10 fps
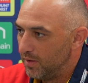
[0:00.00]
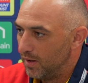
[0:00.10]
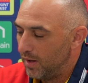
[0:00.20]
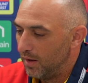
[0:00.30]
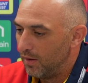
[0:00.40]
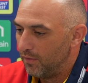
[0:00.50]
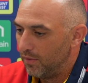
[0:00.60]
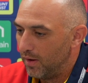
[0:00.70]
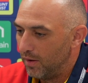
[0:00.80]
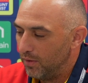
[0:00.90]
down there
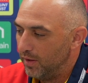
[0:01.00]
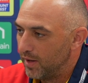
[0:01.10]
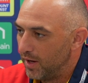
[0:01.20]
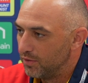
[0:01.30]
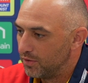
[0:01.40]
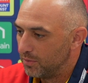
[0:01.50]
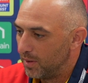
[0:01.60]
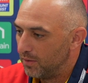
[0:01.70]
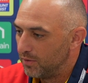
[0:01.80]
are really dangerous as well.